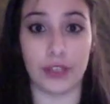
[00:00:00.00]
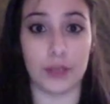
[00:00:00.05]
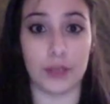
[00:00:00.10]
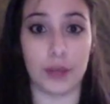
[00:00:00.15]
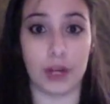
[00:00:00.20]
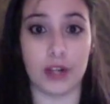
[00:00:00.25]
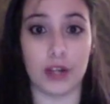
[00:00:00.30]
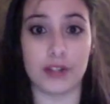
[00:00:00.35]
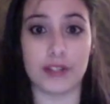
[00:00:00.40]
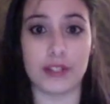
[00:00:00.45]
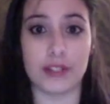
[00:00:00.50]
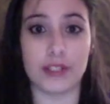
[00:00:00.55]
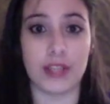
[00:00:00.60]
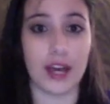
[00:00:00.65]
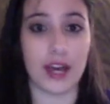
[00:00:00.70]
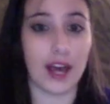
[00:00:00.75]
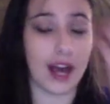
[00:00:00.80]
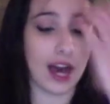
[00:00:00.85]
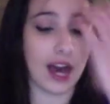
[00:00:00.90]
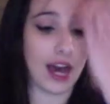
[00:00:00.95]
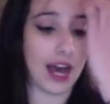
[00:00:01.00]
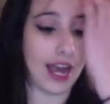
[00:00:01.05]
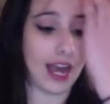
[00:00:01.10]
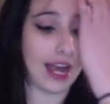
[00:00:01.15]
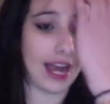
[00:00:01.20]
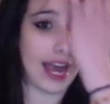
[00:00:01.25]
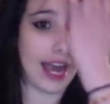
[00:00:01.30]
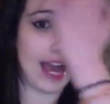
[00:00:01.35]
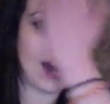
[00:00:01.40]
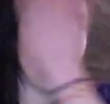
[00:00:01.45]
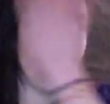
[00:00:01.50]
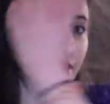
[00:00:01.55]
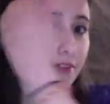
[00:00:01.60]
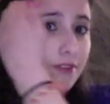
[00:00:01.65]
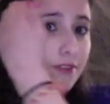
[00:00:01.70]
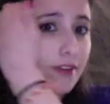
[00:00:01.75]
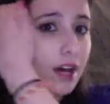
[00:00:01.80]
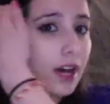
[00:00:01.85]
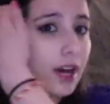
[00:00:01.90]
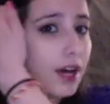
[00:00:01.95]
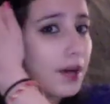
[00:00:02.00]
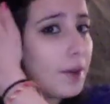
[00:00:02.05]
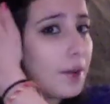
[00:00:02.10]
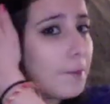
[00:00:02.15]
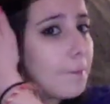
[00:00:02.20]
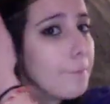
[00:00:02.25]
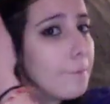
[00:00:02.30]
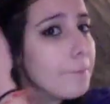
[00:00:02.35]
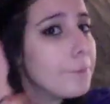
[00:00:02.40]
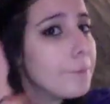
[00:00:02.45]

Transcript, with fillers: purse. I have um,